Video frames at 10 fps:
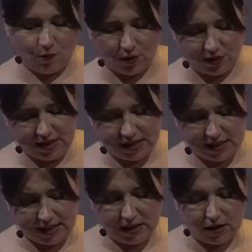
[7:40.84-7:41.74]
we'll
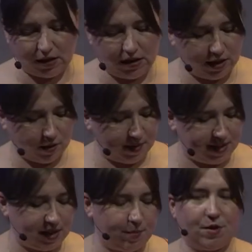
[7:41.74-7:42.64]
dig a little
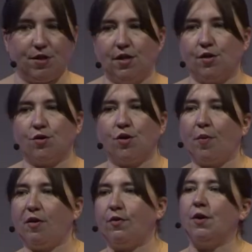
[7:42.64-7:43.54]
bit deeper, since there's so
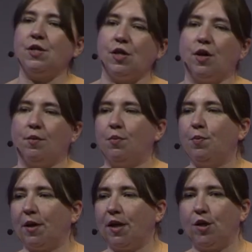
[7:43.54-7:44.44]
many folks here are
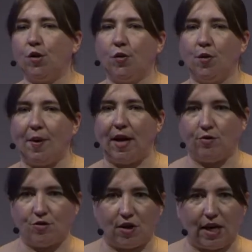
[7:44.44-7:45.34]
pretty new to
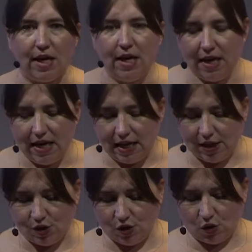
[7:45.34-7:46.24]
Boundary,
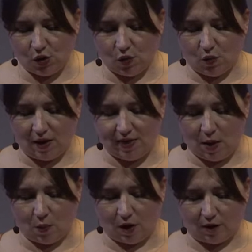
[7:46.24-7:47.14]
into what
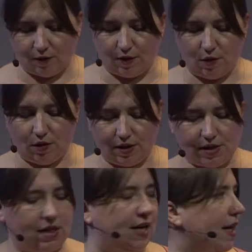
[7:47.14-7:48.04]
that workflow
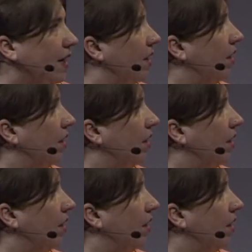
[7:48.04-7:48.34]
looks like